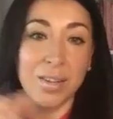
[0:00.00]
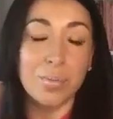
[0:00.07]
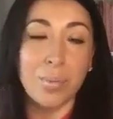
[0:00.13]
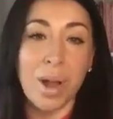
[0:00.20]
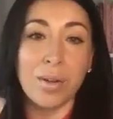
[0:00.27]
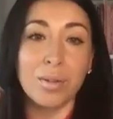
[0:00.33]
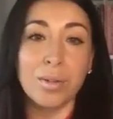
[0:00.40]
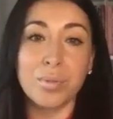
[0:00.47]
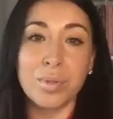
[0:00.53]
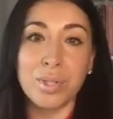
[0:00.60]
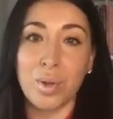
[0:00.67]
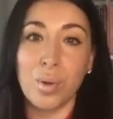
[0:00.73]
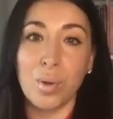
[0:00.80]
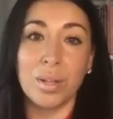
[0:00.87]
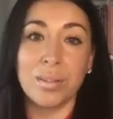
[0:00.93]
round of
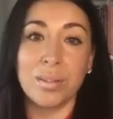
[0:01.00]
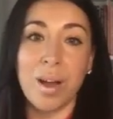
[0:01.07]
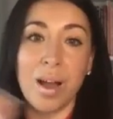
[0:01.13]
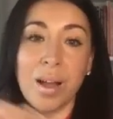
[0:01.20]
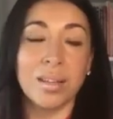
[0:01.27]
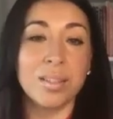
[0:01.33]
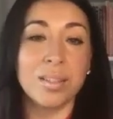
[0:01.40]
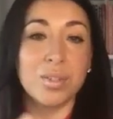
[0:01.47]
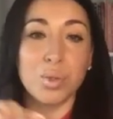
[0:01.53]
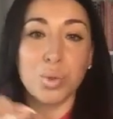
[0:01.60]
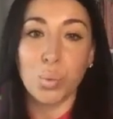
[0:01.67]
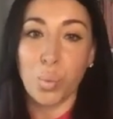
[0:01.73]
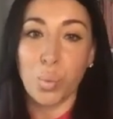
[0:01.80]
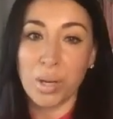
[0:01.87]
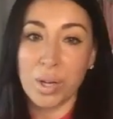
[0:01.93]
Soul Aligned
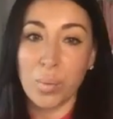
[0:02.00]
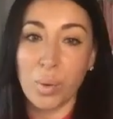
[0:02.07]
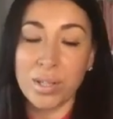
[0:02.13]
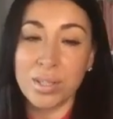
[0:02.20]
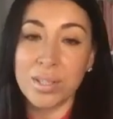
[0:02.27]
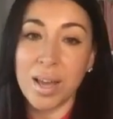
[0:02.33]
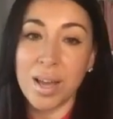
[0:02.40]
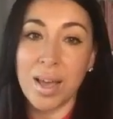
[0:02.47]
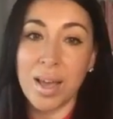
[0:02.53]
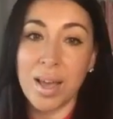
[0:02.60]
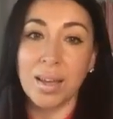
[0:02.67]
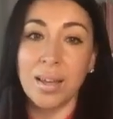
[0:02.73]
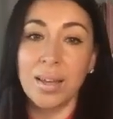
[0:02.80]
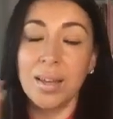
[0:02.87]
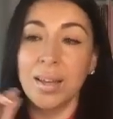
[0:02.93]

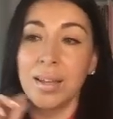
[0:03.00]
21-day